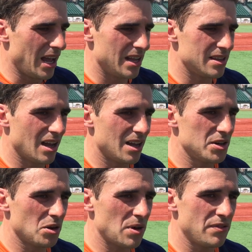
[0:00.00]

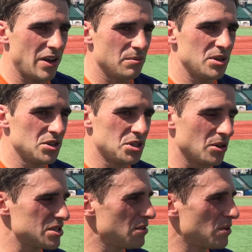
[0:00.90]
And, you know, my family just
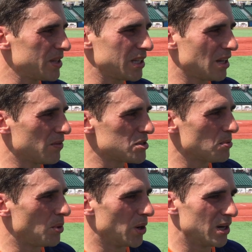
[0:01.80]
shows never-ending love and
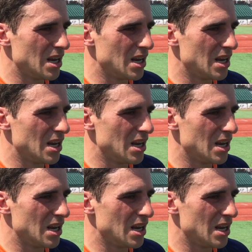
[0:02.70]
support.